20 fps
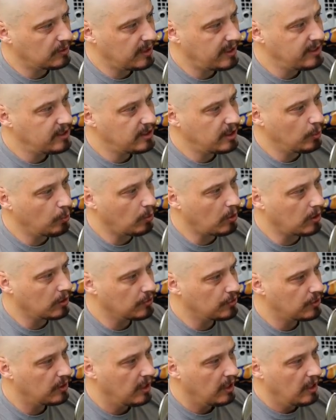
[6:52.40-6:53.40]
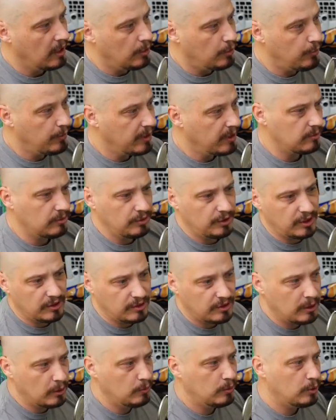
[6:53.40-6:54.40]
Tastyworks. You can just
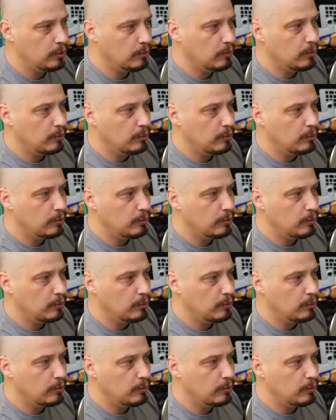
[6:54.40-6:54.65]
go to